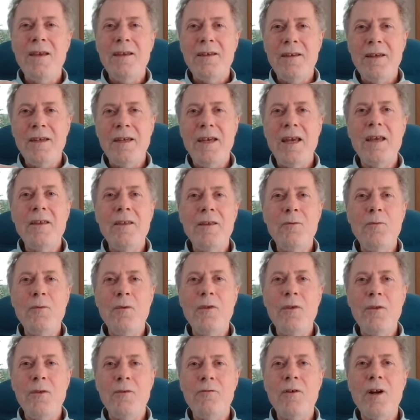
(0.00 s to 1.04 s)
Together
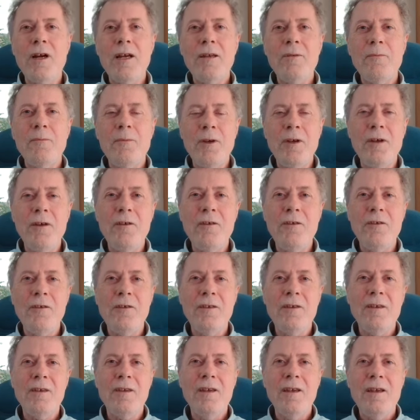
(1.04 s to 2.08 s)
with the right
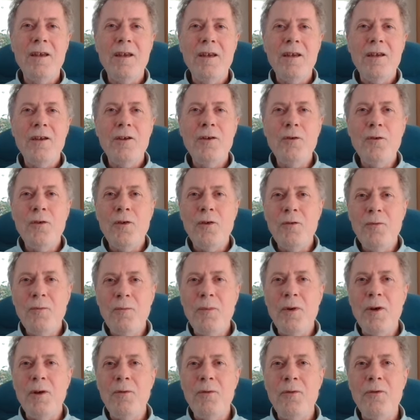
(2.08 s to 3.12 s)
person, you can
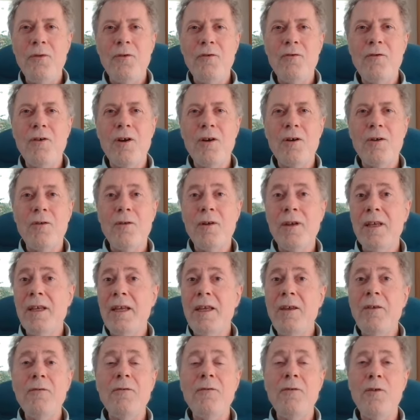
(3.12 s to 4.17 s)
both grow, at
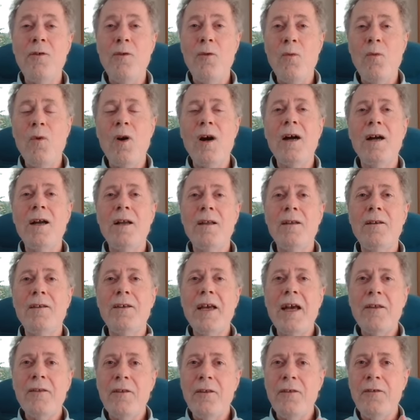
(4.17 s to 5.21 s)
least for a while,
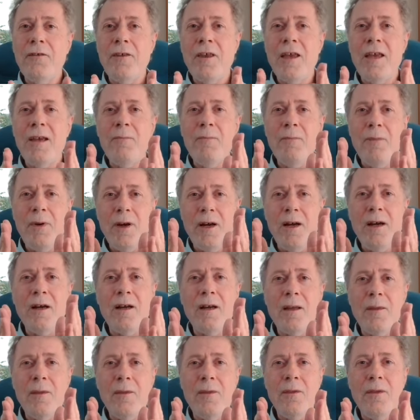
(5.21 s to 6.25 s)
down the same
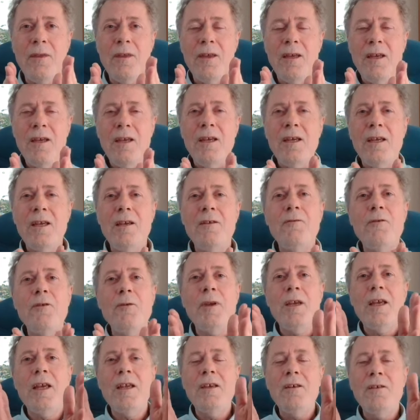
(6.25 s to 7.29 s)
path. If you
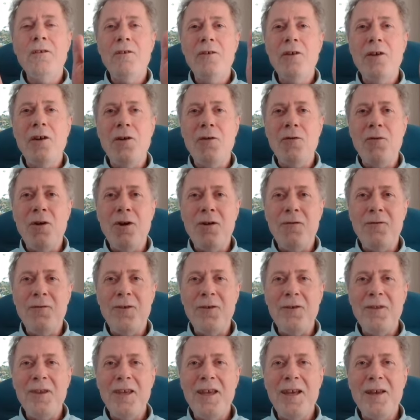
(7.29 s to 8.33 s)
begin to go off
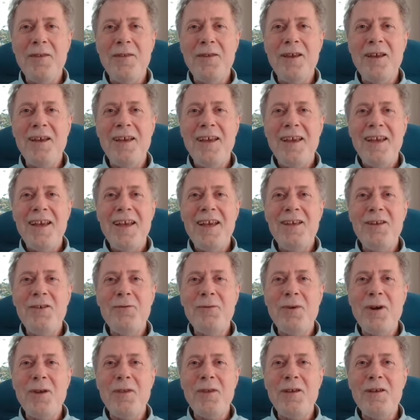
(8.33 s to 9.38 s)
on the other
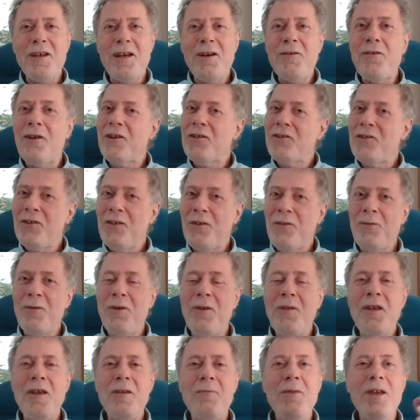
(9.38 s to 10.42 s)
into other directions,
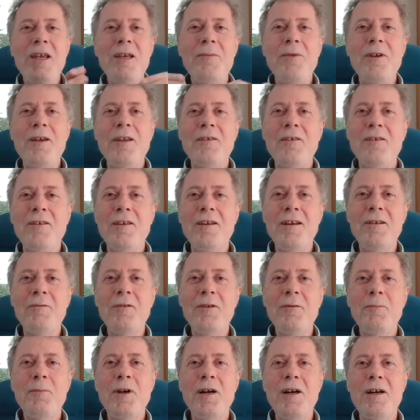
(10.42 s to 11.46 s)
well, then maybe it's time
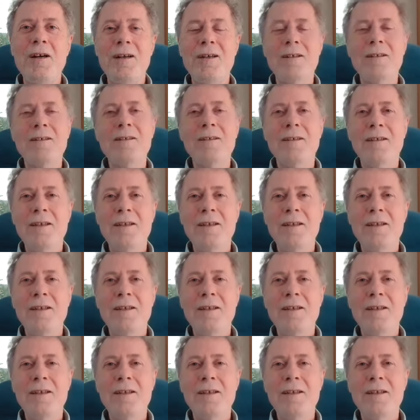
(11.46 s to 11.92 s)
to part.